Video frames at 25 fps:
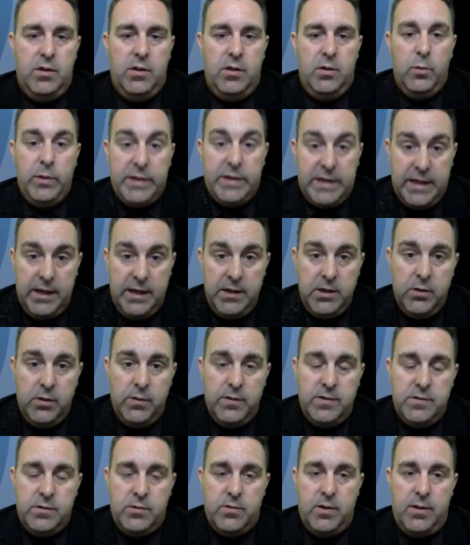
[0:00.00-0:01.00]
We can go
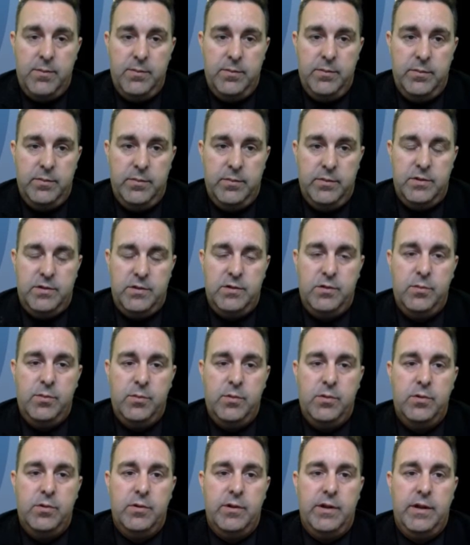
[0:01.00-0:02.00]
into a great deal
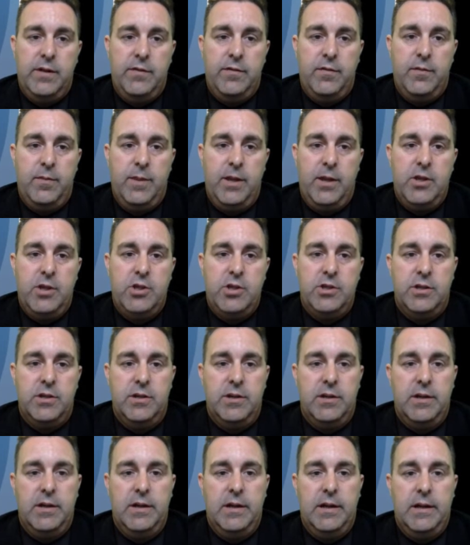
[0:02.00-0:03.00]
more information.
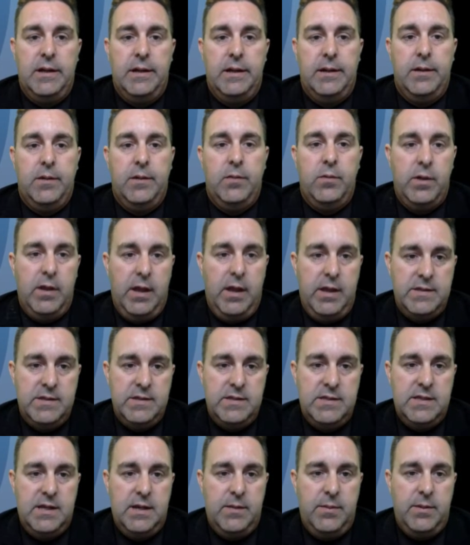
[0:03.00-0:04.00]
As I
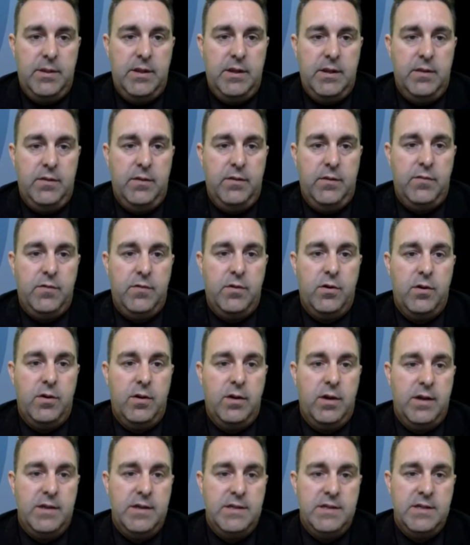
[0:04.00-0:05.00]
set up here, you've got
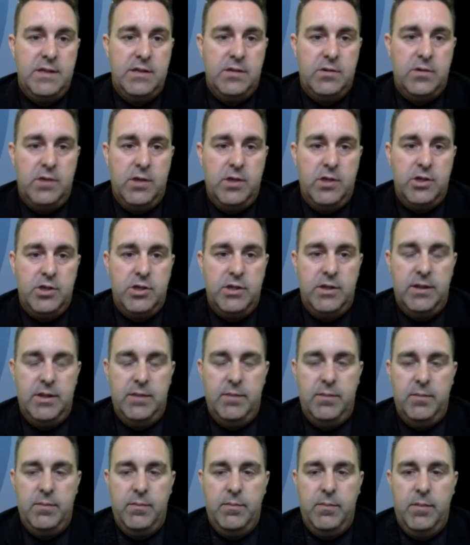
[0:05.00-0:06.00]
ICT integration
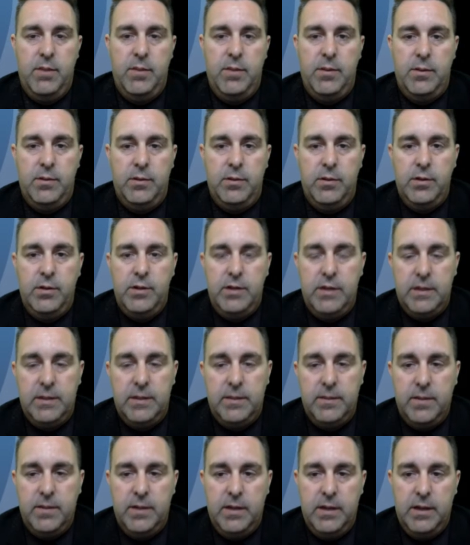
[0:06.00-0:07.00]
and mobile learning,
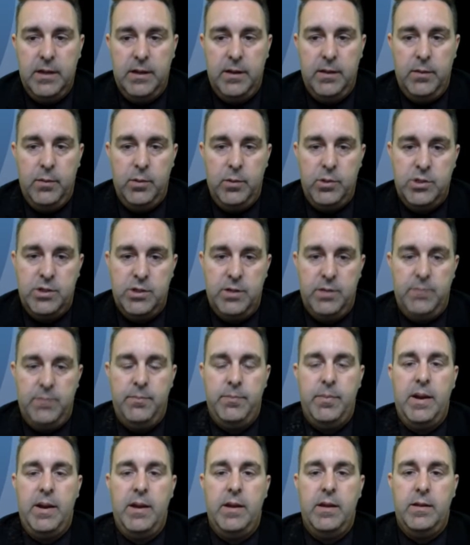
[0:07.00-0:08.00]
which are
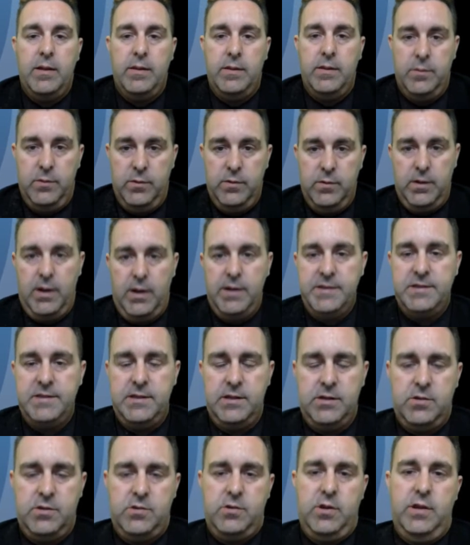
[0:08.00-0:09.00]
the
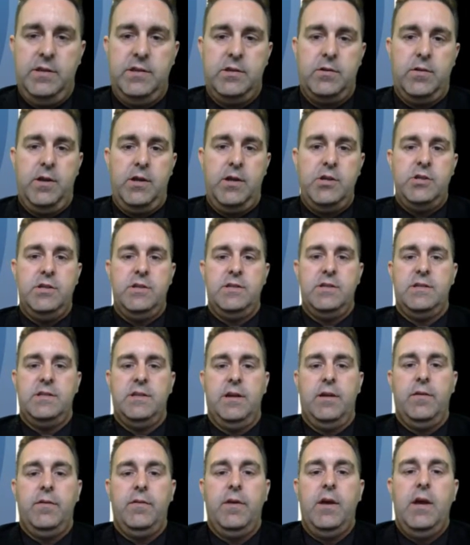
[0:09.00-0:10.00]
ICT integration
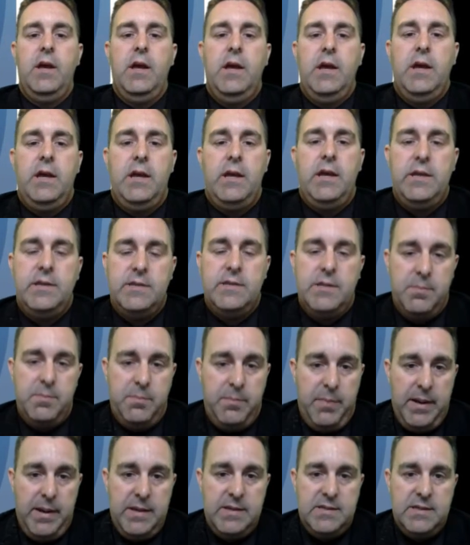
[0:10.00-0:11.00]
stuff is the
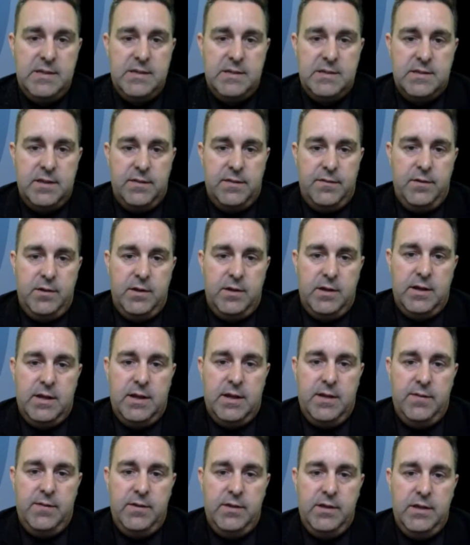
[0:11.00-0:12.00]
basic stuff you're going to
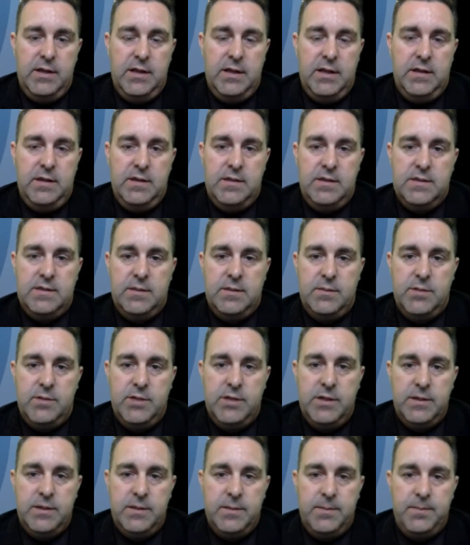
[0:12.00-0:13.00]
cover in this
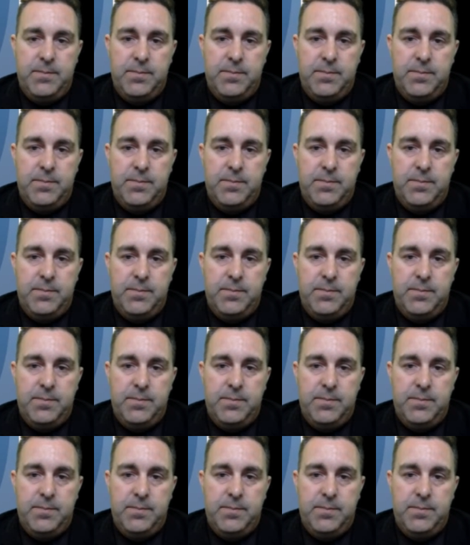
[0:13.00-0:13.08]
subject,